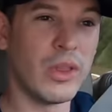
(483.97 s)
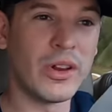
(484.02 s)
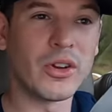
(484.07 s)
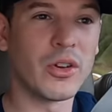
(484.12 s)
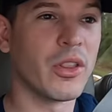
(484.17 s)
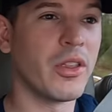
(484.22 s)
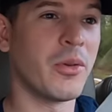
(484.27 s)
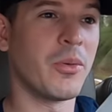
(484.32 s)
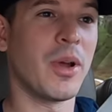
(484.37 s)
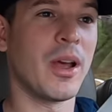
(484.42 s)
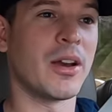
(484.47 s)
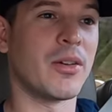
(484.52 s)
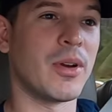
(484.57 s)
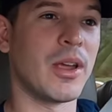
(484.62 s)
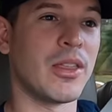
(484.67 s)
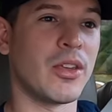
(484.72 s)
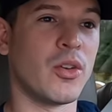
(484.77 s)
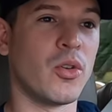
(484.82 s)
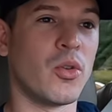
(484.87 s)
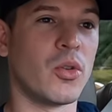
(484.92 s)
literally right
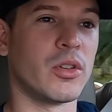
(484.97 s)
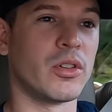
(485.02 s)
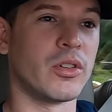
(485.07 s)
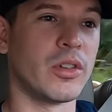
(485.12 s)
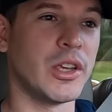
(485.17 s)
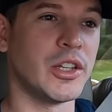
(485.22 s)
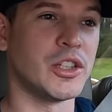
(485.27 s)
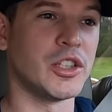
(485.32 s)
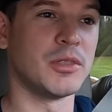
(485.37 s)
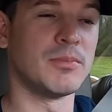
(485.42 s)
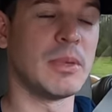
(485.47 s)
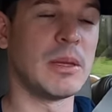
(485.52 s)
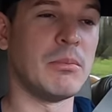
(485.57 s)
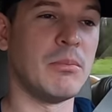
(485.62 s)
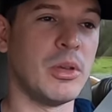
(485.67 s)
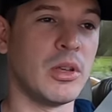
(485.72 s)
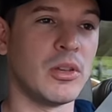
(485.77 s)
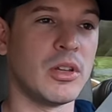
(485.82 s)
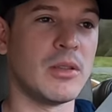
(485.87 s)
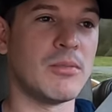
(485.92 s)
around the corner they should be
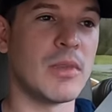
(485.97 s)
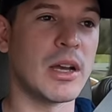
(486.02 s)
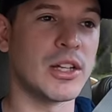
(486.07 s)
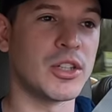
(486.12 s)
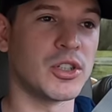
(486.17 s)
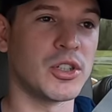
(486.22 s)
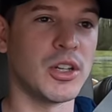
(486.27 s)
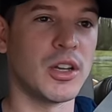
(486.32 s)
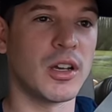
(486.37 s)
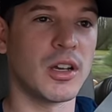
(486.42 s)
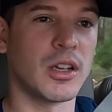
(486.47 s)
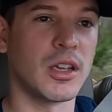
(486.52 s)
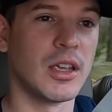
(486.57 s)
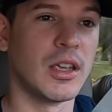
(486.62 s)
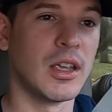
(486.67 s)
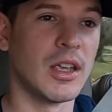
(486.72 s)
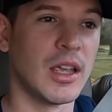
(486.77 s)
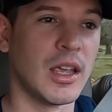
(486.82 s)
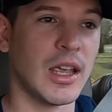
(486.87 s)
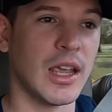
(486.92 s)
building my truck,
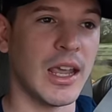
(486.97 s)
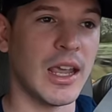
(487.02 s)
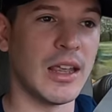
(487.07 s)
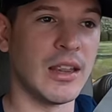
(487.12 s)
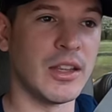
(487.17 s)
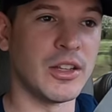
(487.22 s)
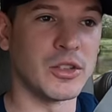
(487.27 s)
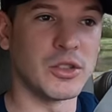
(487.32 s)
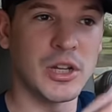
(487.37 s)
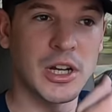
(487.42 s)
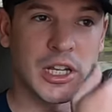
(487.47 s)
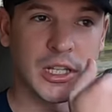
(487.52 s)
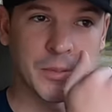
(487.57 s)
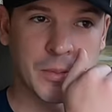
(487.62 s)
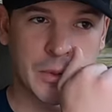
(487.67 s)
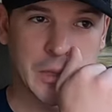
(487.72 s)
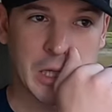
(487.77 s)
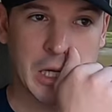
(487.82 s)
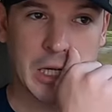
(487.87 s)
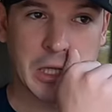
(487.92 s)
and then
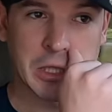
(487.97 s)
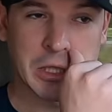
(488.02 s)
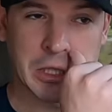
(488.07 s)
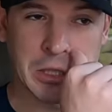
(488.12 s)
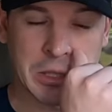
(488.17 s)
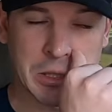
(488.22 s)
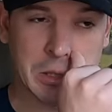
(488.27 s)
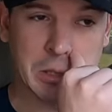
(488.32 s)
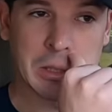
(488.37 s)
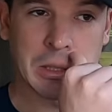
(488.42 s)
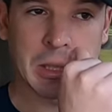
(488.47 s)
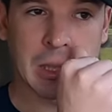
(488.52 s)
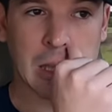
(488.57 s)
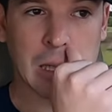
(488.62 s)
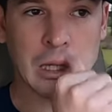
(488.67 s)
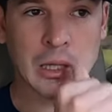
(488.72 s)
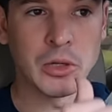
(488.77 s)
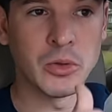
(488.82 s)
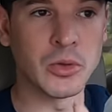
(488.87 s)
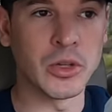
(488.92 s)
transportation,
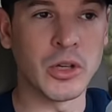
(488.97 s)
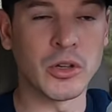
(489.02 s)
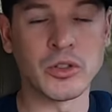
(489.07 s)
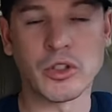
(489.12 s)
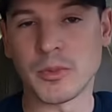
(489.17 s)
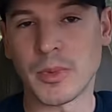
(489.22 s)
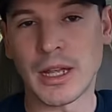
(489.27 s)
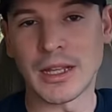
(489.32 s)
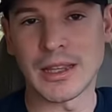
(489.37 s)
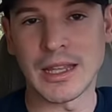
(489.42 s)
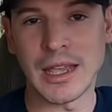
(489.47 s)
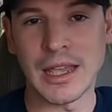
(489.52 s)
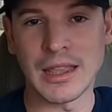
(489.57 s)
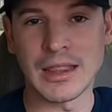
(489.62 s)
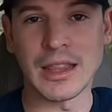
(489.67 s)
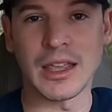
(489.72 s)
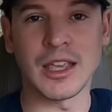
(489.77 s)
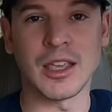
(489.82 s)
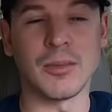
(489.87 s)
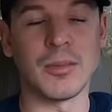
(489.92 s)
who knows about that.
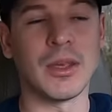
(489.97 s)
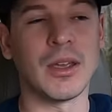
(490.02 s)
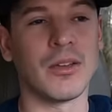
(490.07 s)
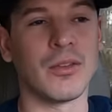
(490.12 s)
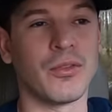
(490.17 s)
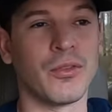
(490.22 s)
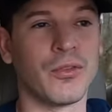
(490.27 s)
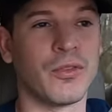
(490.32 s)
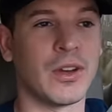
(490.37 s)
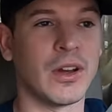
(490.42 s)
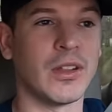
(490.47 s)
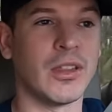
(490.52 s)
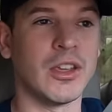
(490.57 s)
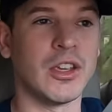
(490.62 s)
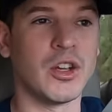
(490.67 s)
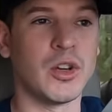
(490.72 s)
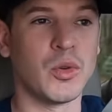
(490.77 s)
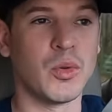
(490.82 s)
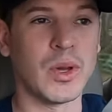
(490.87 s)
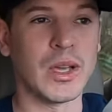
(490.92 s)
That could be a fairly
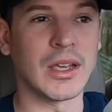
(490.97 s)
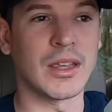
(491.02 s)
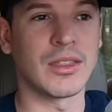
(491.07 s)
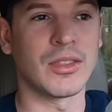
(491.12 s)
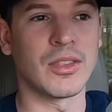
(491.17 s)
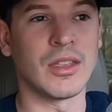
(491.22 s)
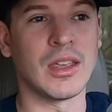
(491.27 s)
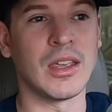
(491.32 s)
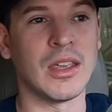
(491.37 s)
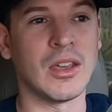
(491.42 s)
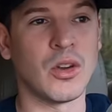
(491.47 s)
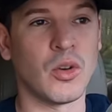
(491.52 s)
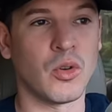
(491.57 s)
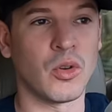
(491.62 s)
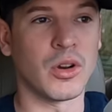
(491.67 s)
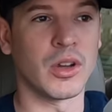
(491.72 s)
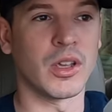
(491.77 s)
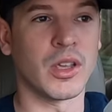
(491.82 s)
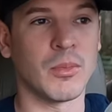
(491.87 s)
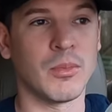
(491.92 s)
quick thing,
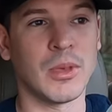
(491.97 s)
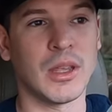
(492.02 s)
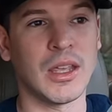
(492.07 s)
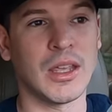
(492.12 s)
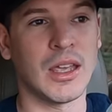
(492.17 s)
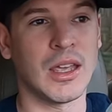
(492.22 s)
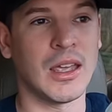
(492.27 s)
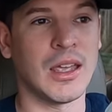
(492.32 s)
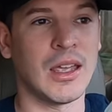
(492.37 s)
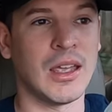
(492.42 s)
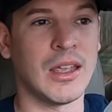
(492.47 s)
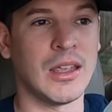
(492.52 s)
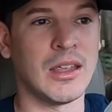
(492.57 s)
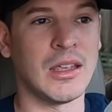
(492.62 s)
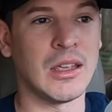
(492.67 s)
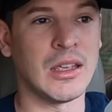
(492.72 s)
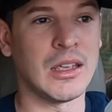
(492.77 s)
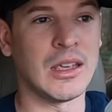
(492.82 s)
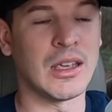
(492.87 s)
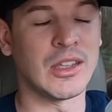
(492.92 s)
or it can be
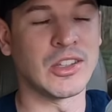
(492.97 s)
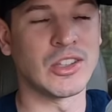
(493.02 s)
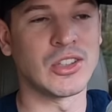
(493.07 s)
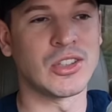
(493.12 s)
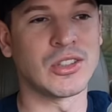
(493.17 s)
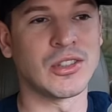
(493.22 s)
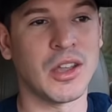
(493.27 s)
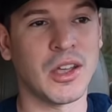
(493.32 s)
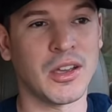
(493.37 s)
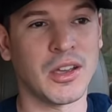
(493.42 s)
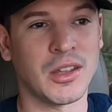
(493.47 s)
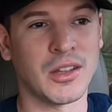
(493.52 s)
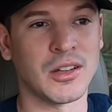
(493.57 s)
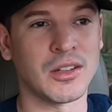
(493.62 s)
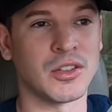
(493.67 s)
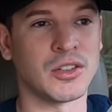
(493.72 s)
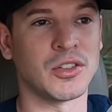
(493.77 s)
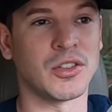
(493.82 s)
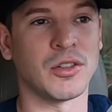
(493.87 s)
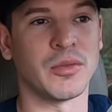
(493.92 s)
it gets stuck at a
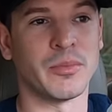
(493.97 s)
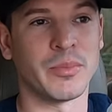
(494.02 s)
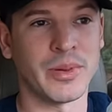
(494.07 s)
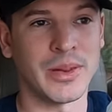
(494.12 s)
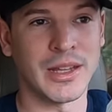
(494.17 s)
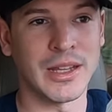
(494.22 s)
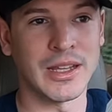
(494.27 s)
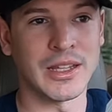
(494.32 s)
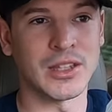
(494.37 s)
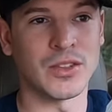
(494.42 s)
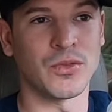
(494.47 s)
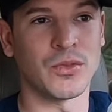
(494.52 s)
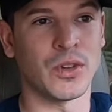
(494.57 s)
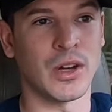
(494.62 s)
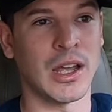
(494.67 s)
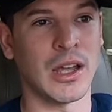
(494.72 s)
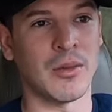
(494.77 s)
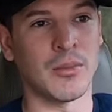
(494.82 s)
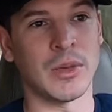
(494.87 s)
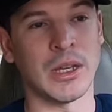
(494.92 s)
certain place for
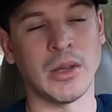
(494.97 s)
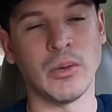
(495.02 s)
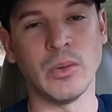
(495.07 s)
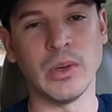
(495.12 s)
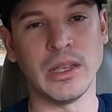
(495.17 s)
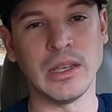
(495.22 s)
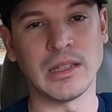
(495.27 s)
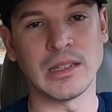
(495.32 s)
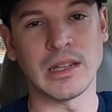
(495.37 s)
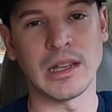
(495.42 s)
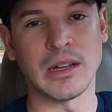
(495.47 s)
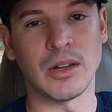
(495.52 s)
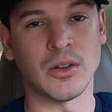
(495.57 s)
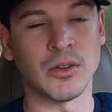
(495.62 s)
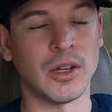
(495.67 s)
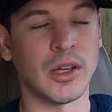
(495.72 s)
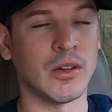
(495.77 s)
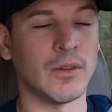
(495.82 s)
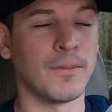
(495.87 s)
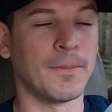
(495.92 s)
how many weeks, I don't
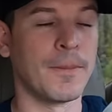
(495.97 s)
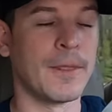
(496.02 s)
know.